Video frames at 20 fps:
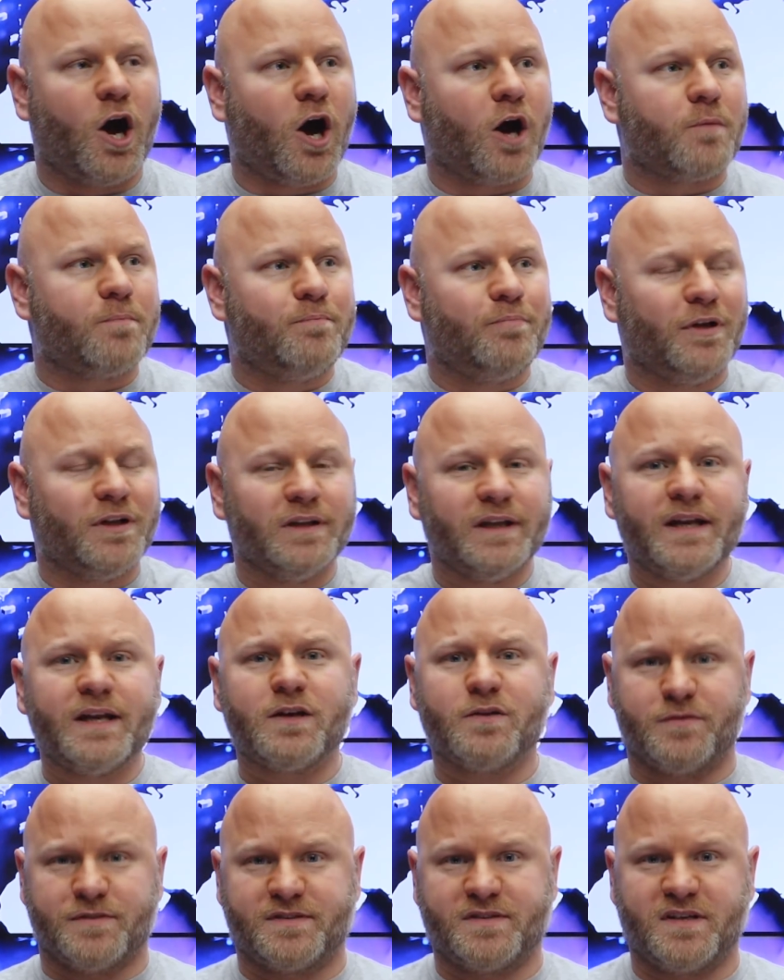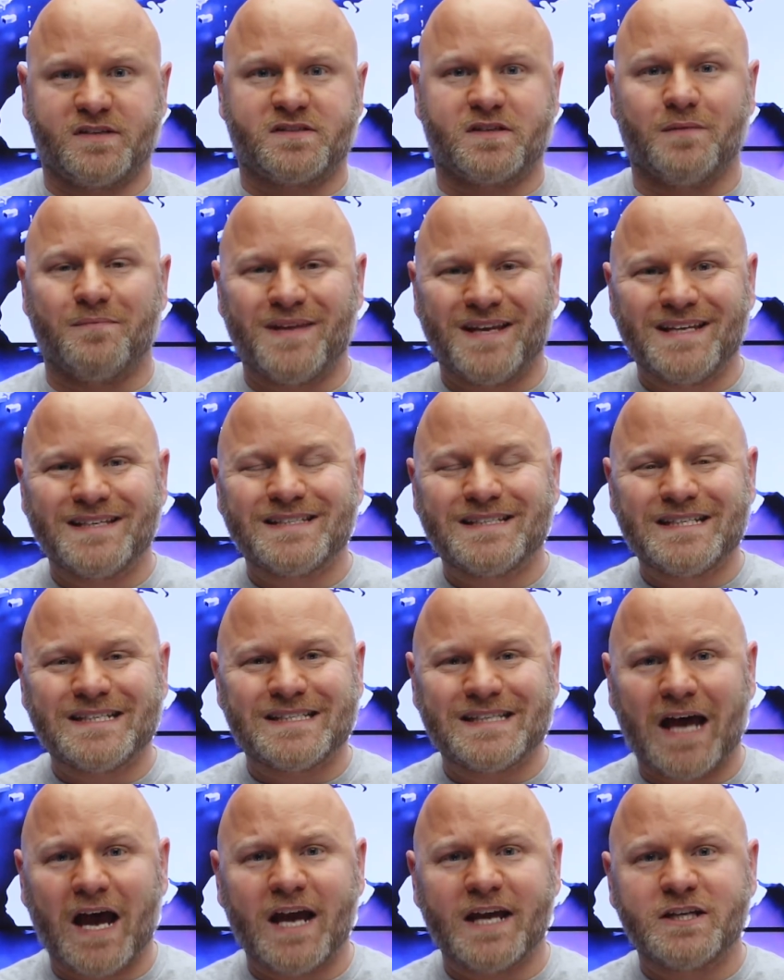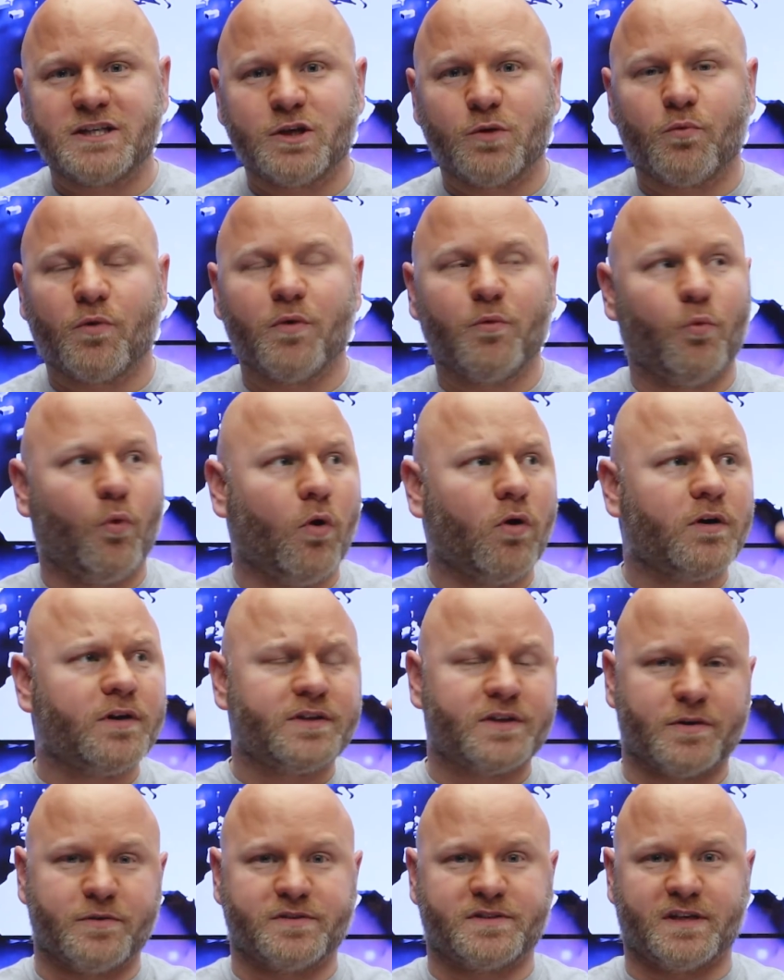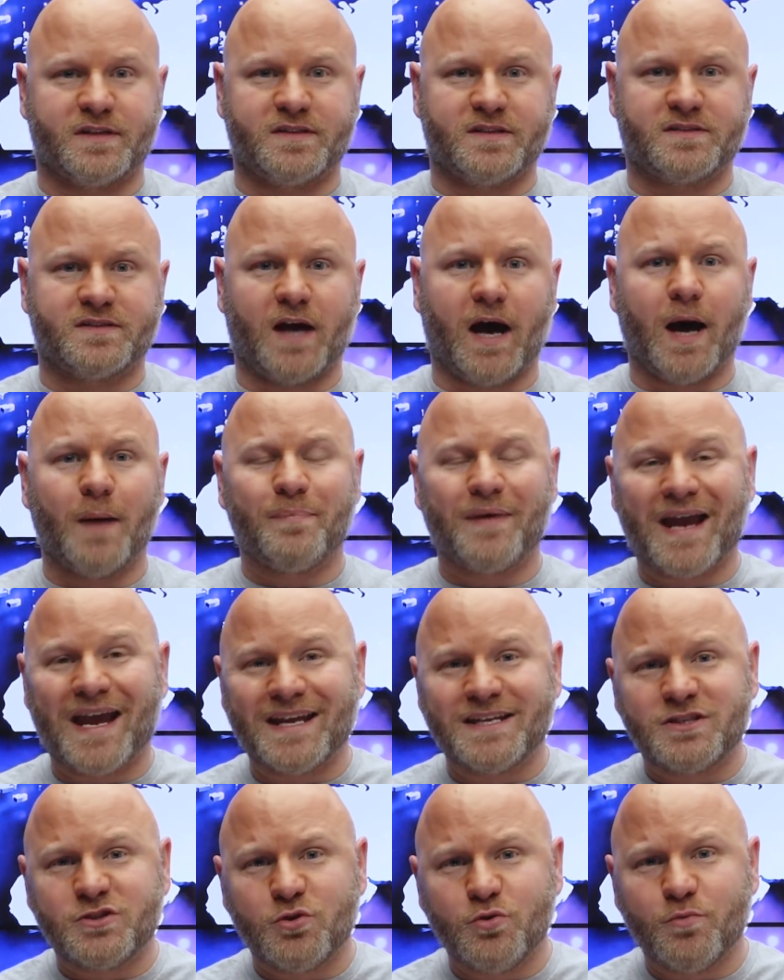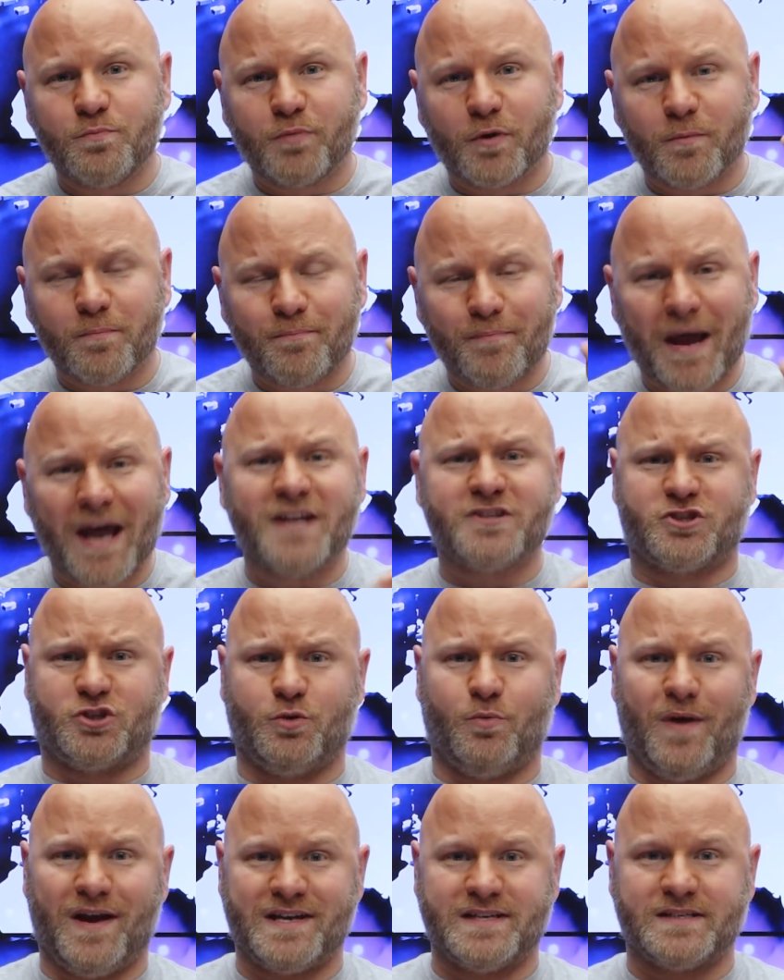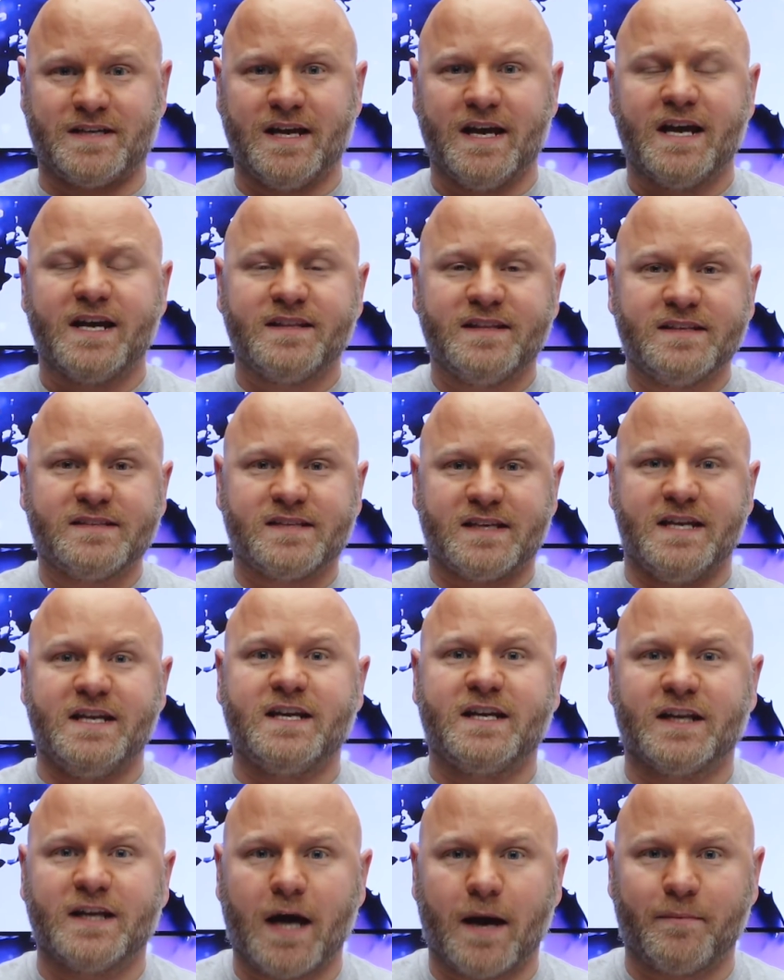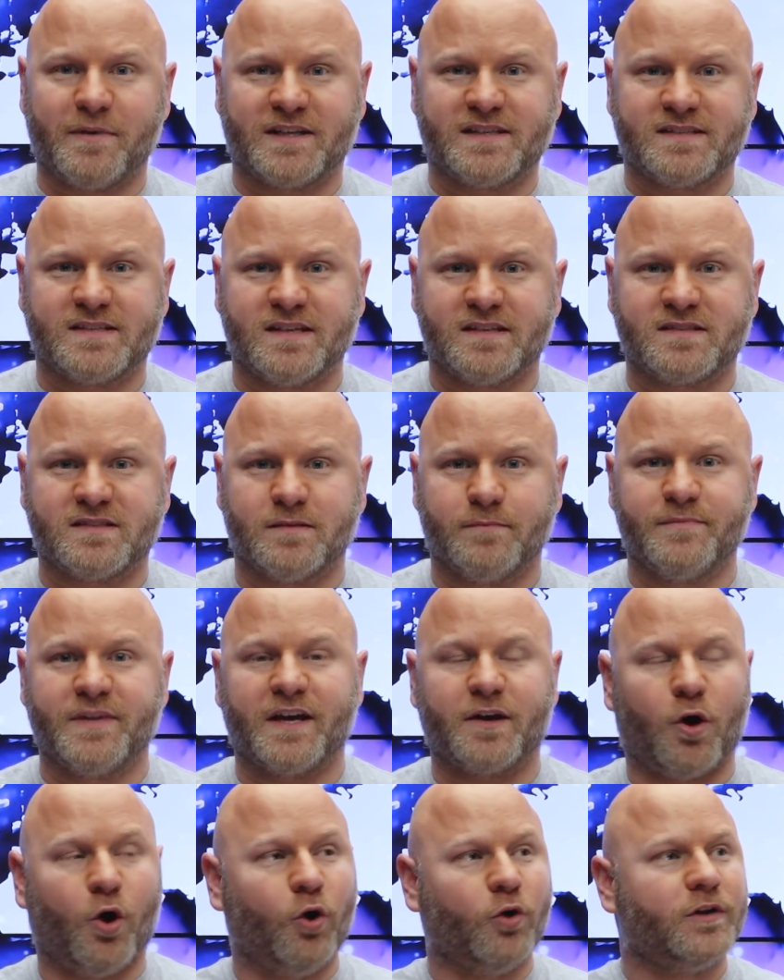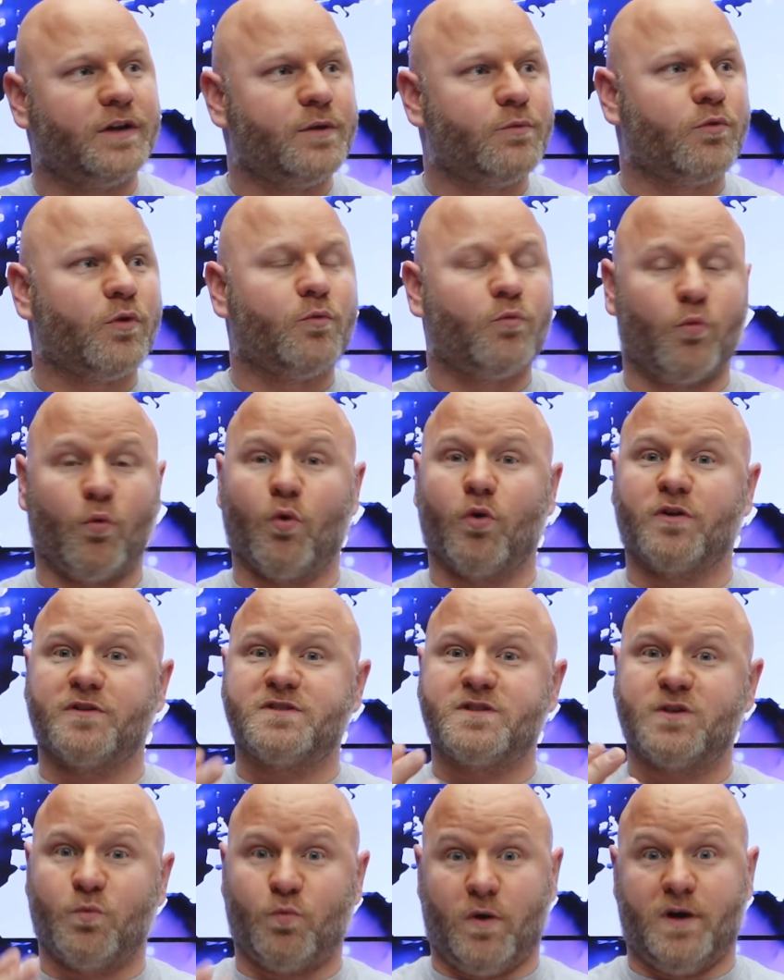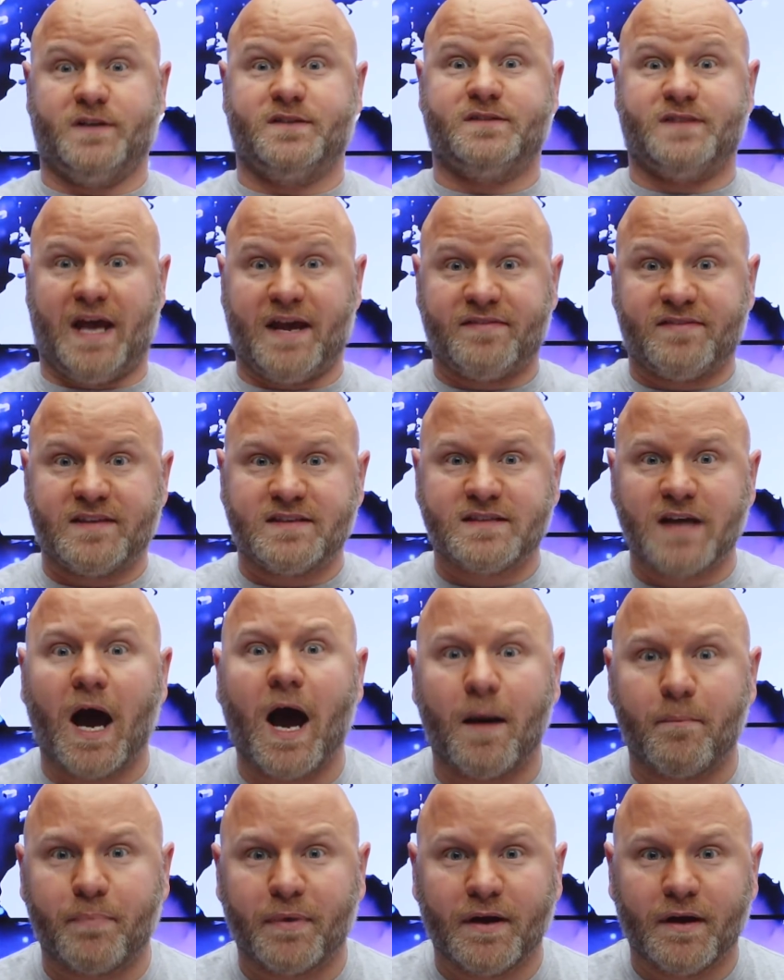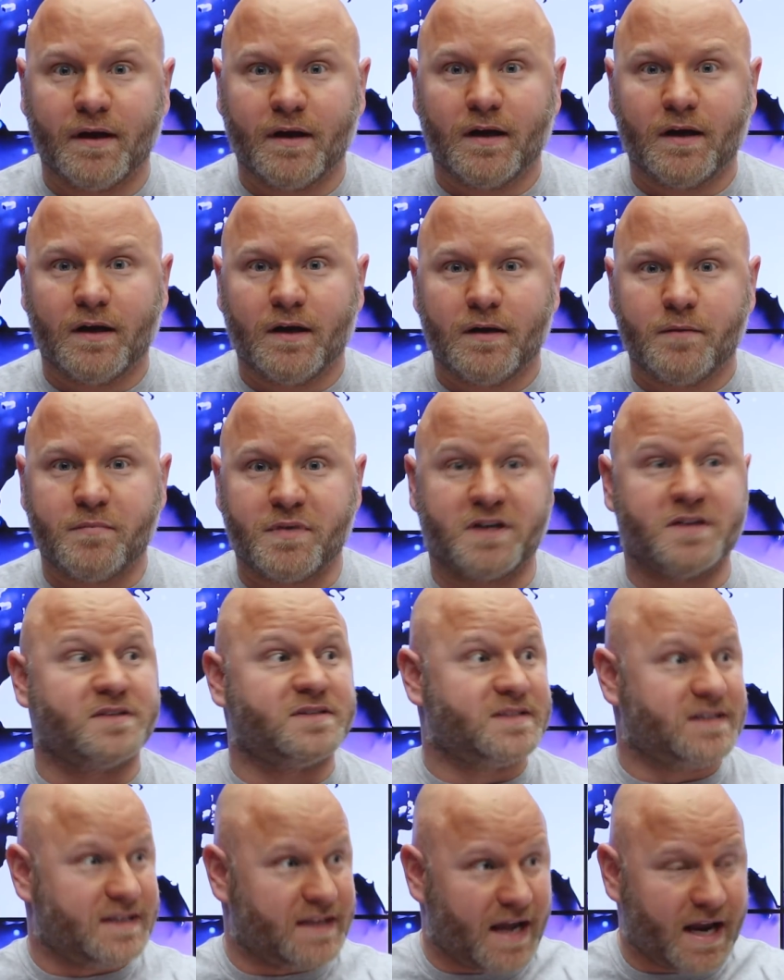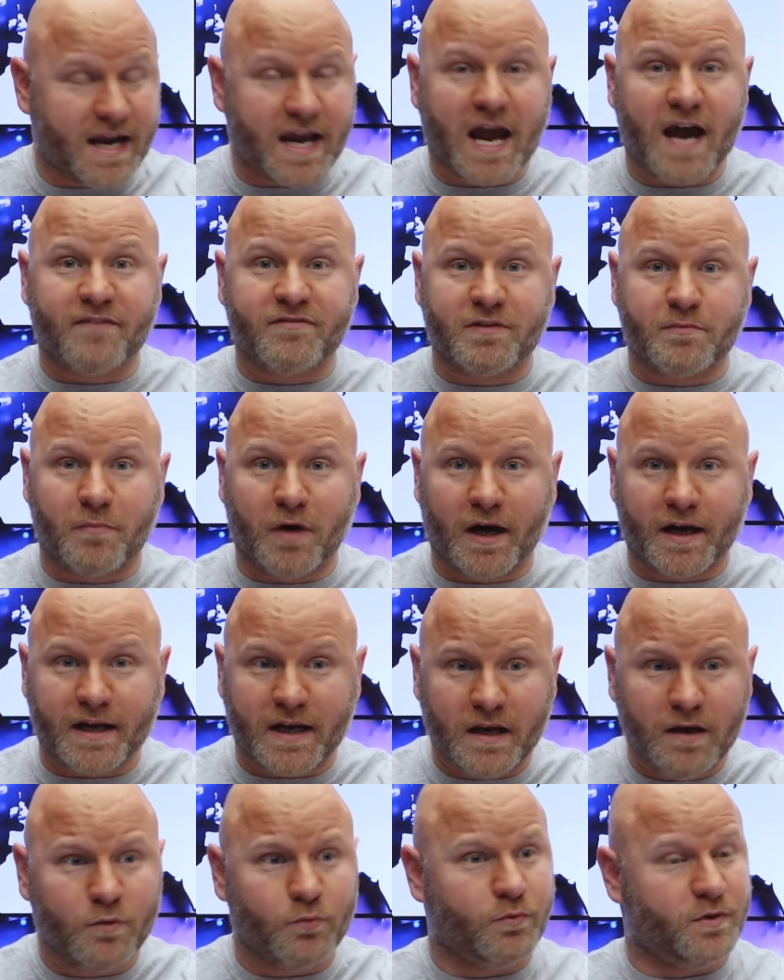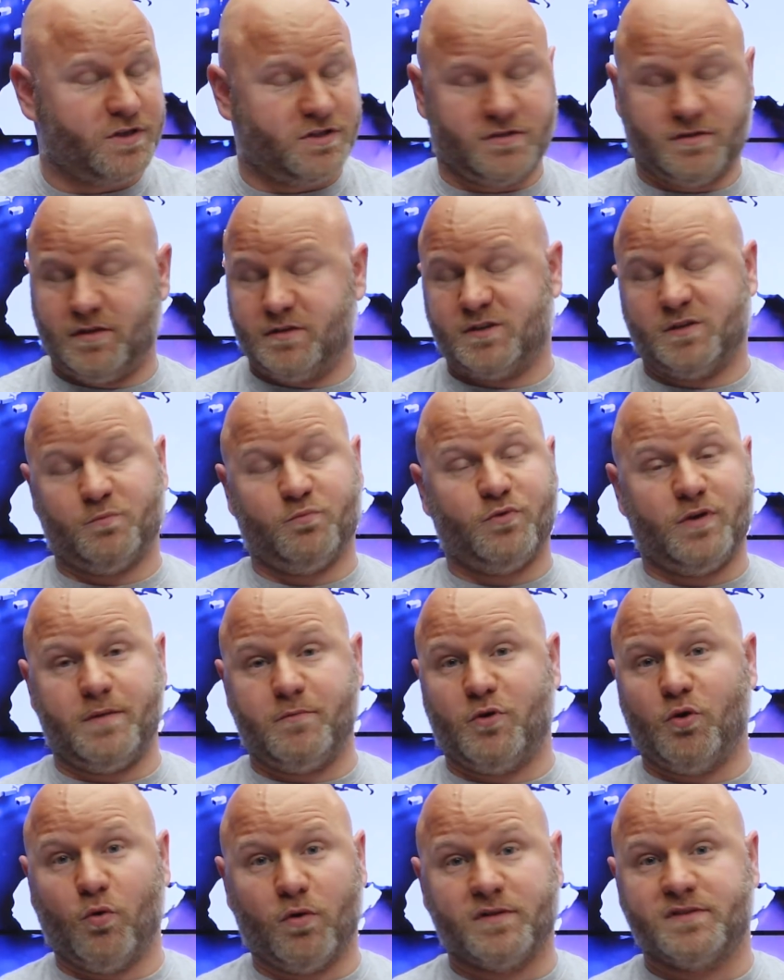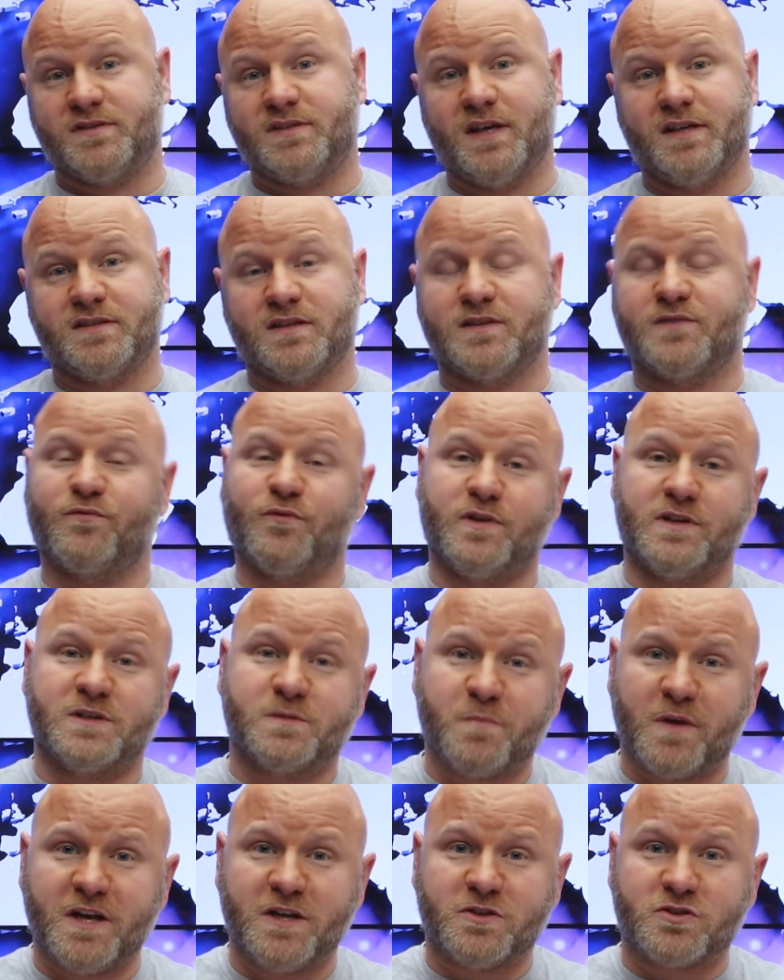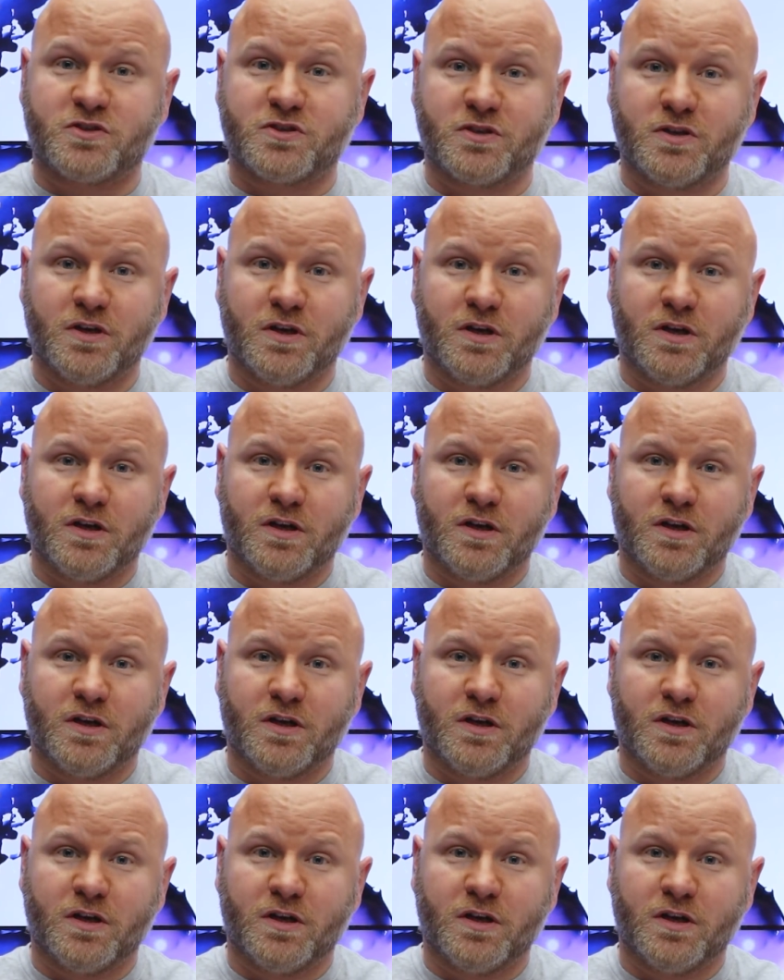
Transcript: Our political system is designed to reward those at the top and to perpetuate this economic system that only rewards the ones at the top. Because they have the money, which the Supreme Court says is free speech,